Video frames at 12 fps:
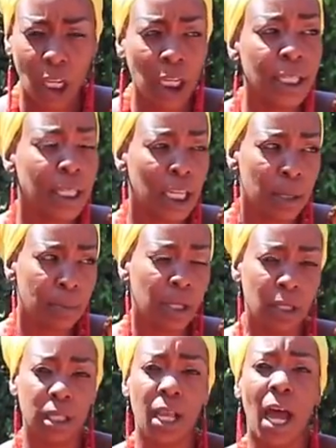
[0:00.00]
Is
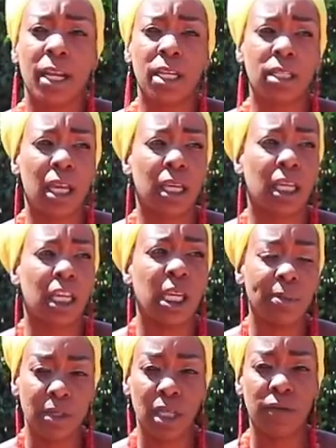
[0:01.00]
keeping these, and it
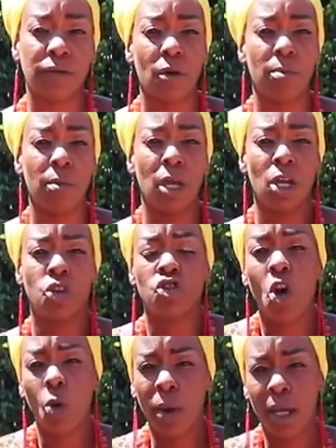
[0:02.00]
keeps us from
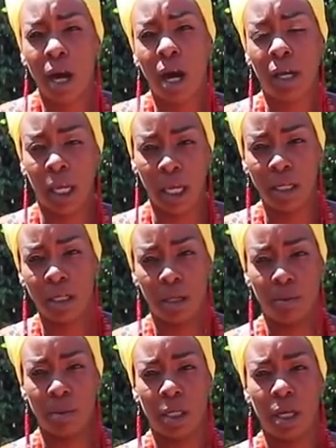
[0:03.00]
knowing our
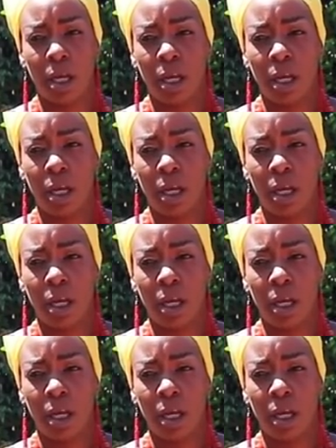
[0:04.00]
kingdoms,